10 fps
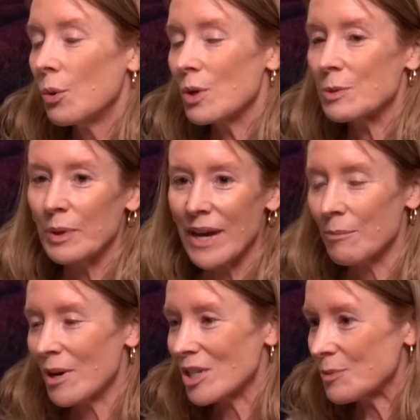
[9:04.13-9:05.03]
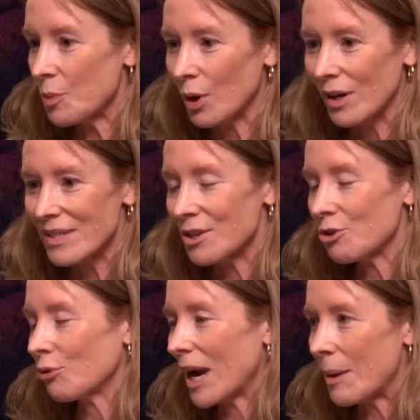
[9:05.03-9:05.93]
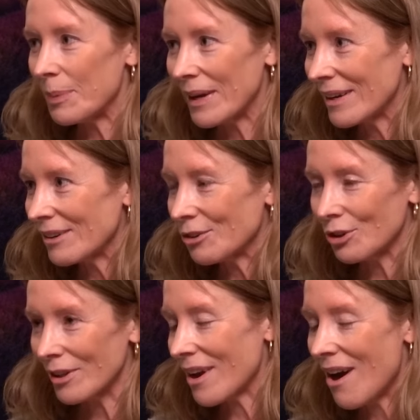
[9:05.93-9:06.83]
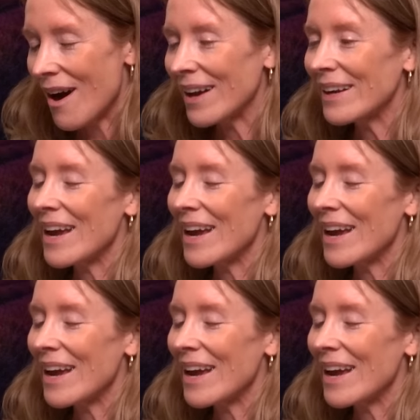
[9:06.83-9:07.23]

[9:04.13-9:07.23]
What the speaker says: was playing my sports and cramping early on.